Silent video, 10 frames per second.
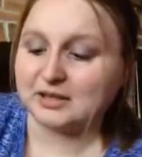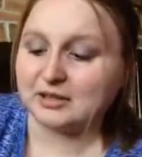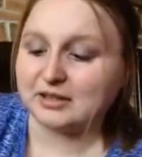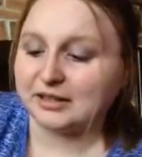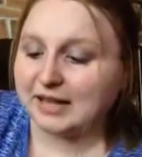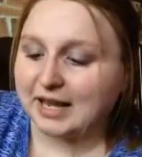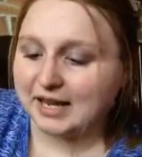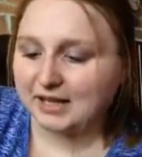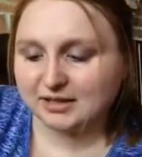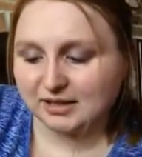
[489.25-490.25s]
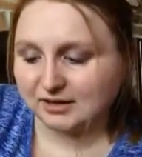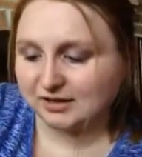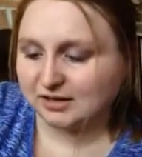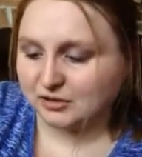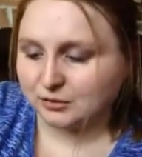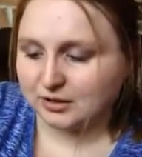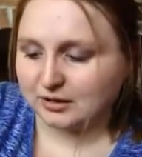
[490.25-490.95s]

until the late 18th century,